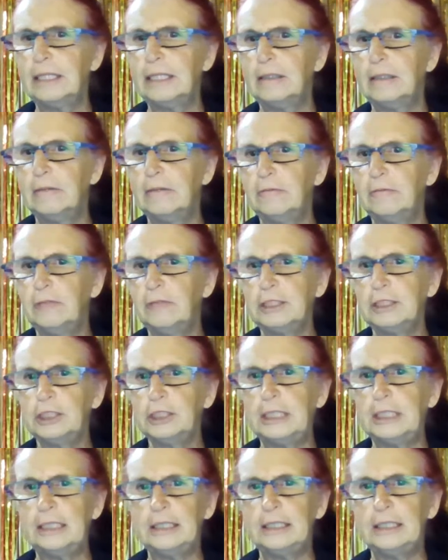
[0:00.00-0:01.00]
rushing
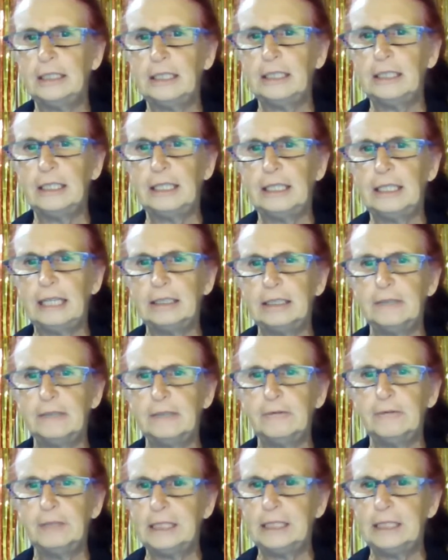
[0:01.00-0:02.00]
to get some
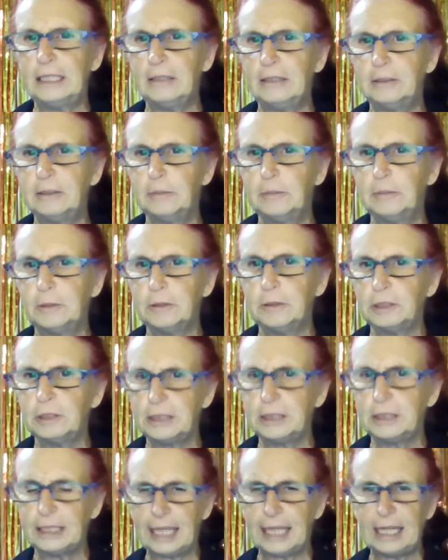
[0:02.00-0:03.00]
videos watched to
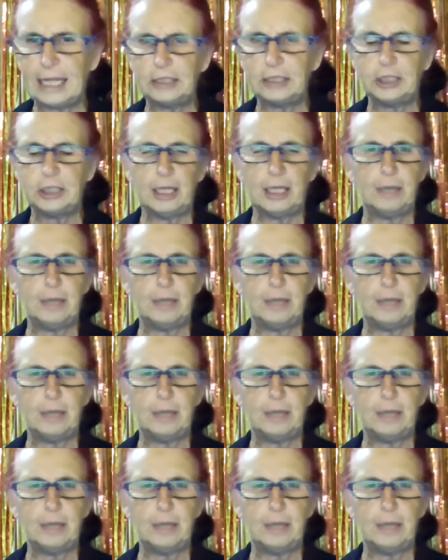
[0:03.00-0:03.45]
catch up,